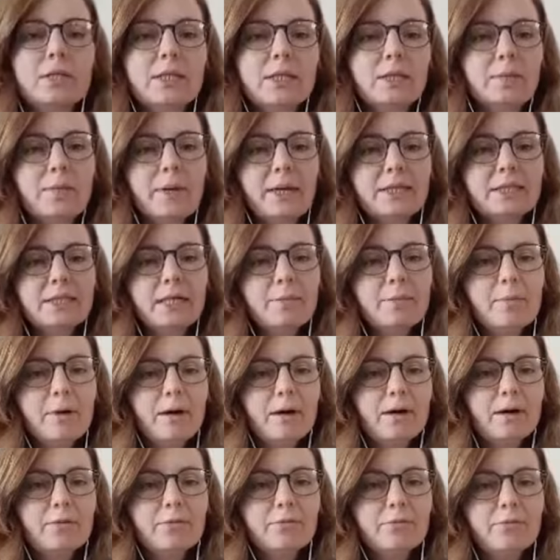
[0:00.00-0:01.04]
in the meantime
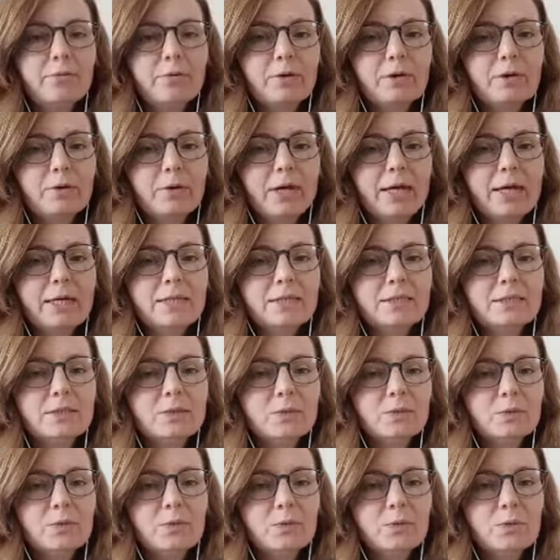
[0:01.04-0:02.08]
I've relocated
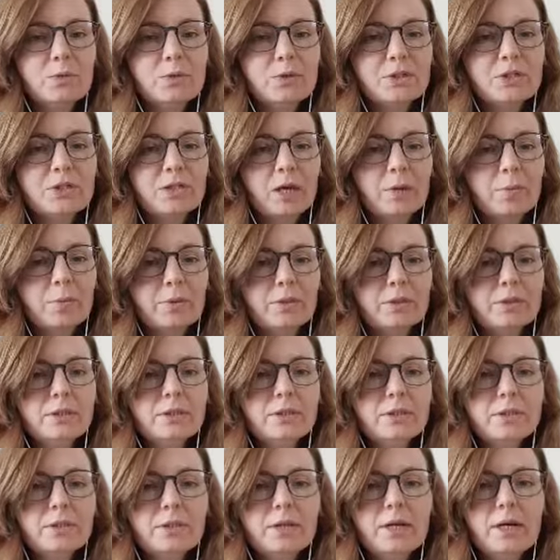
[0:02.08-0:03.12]
to
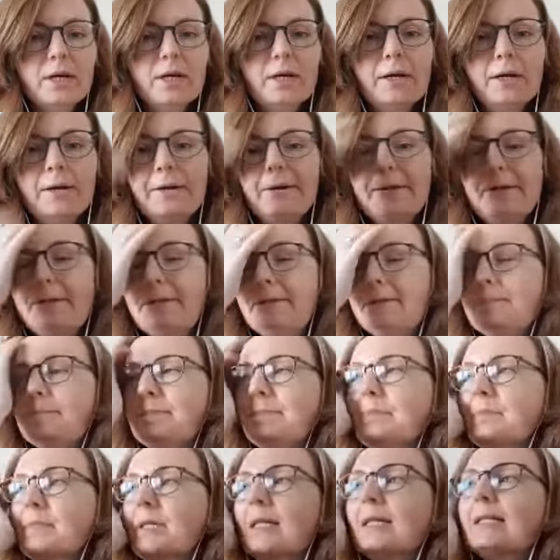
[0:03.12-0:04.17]
Cyprus
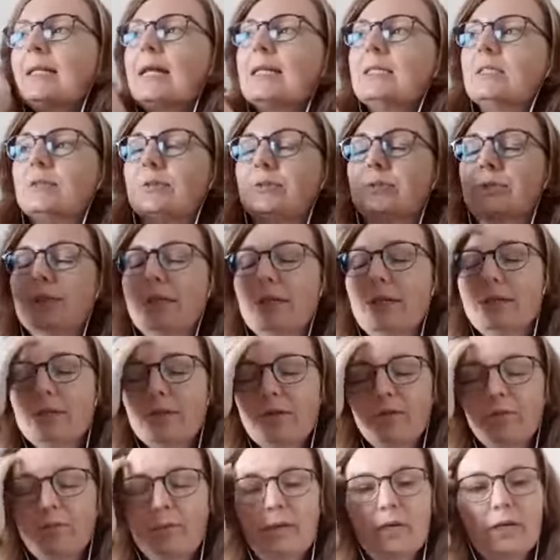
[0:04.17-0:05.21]
um, last Thursday, so
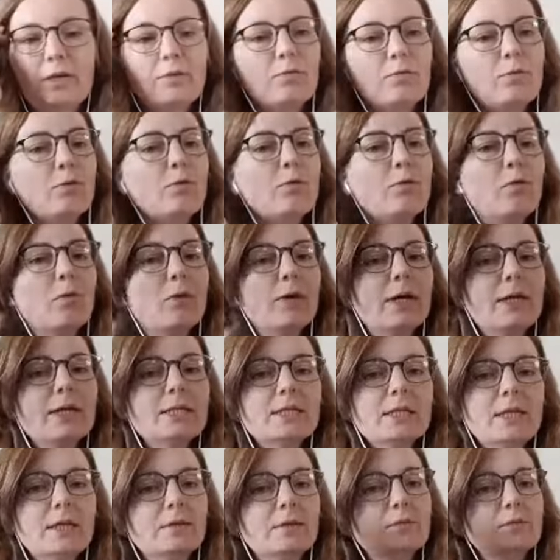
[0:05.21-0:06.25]
I've been here for four days
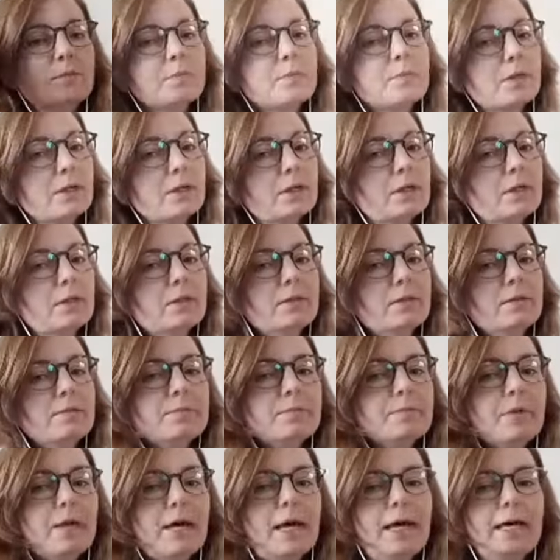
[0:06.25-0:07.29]
now, um,
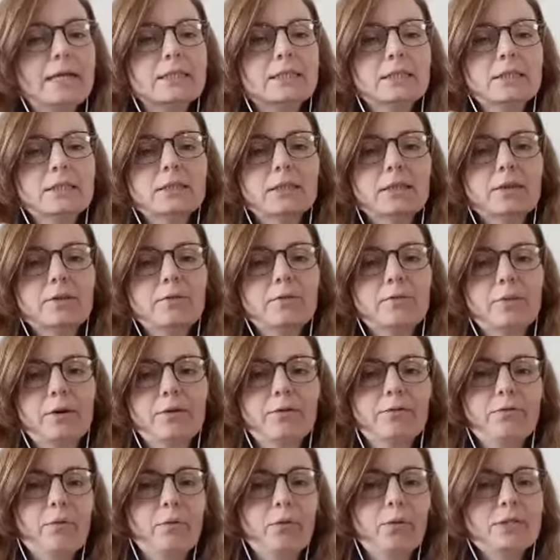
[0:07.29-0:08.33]
and if
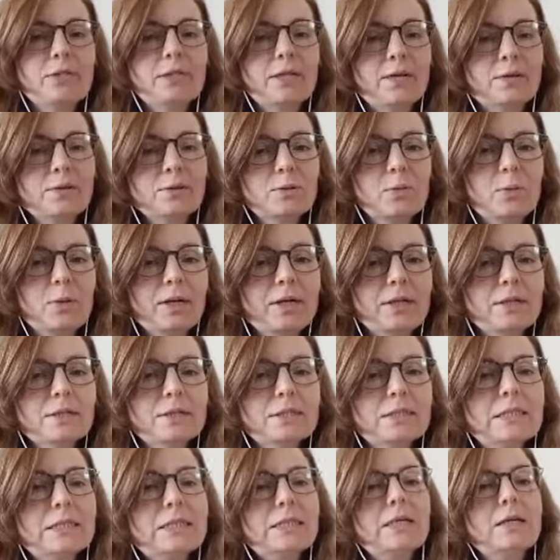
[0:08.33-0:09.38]
my voice sounds
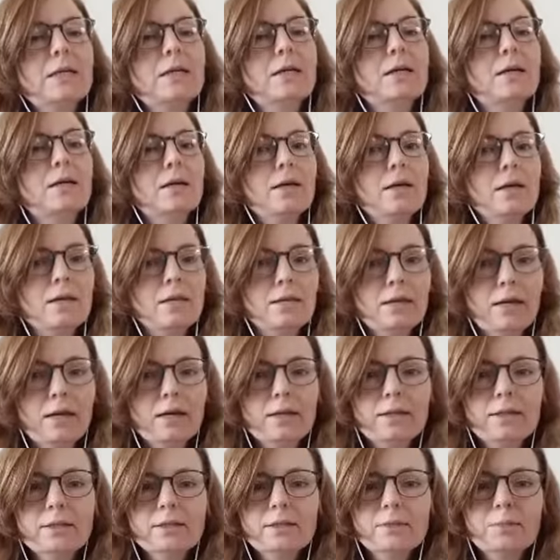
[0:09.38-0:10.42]
weird, that
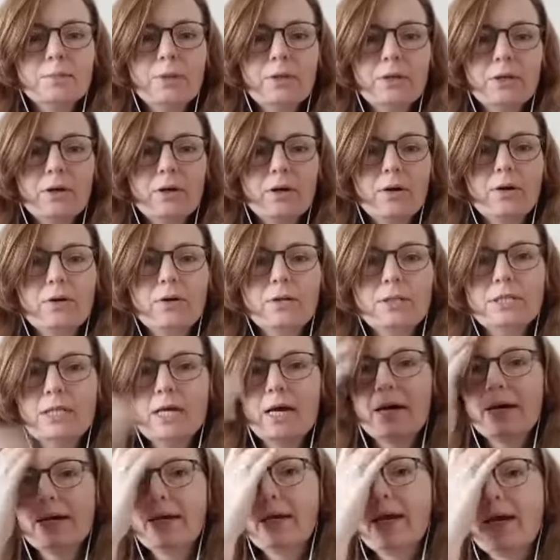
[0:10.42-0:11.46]
is because
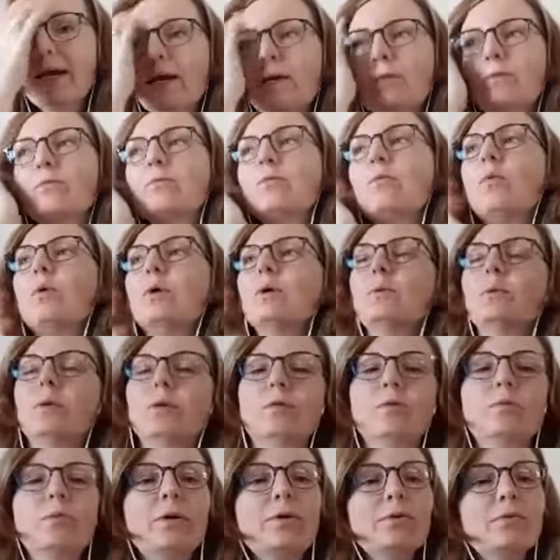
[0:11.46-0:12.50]
I have what one
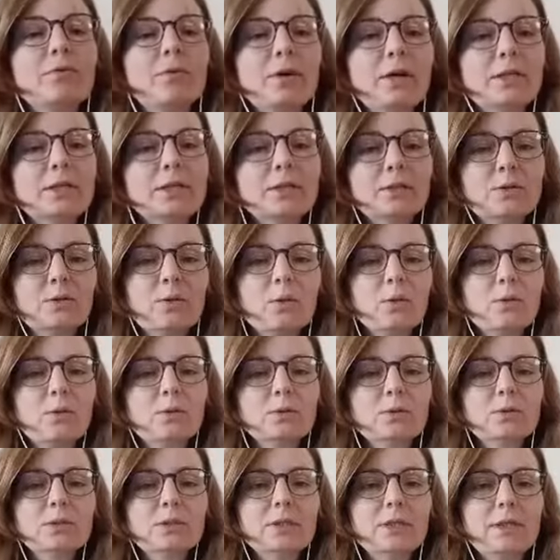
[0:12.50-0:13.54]
of my friends
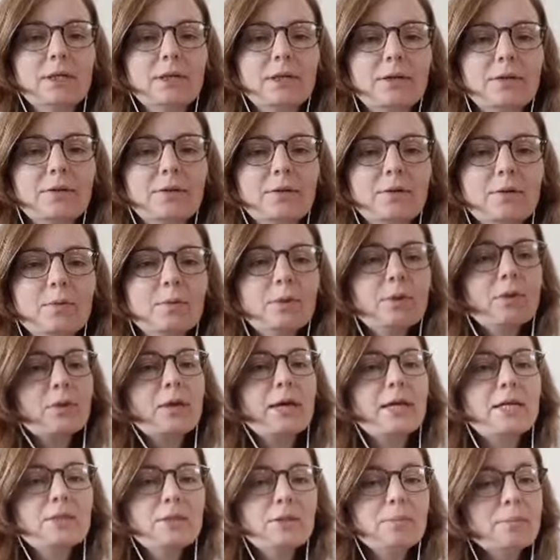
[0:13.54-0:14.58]
calls uh, the
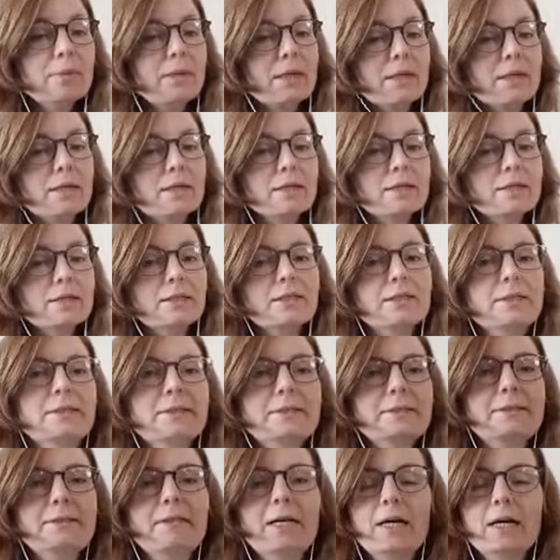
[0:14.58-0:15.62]
relocation plague.
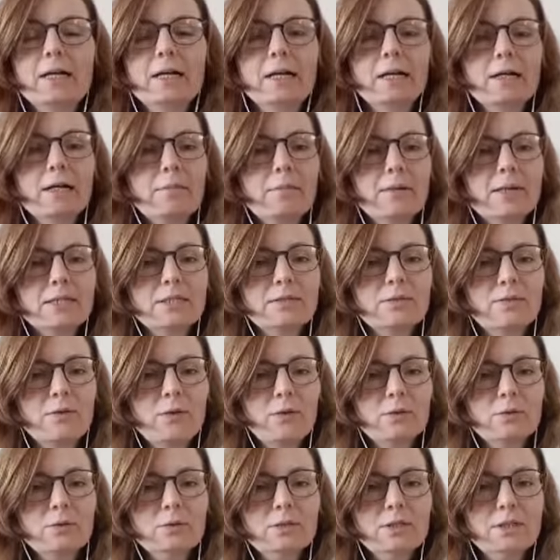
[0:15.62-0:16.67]
uh, I got a massive
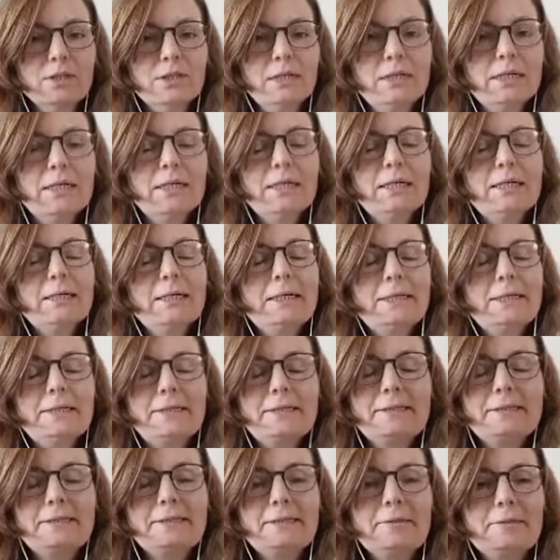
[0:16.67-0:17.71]
cold.
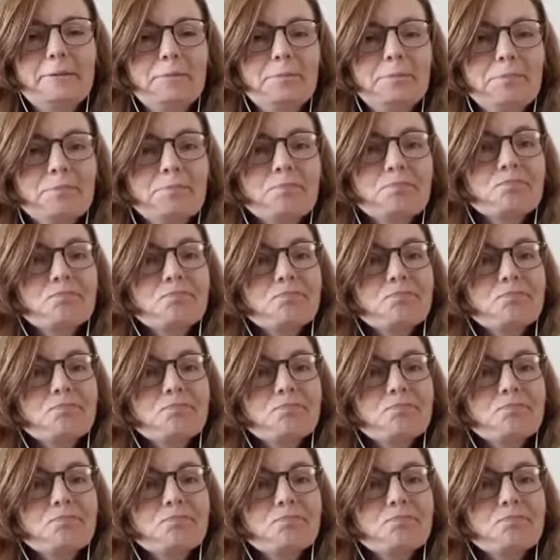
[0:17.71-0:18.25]
Um,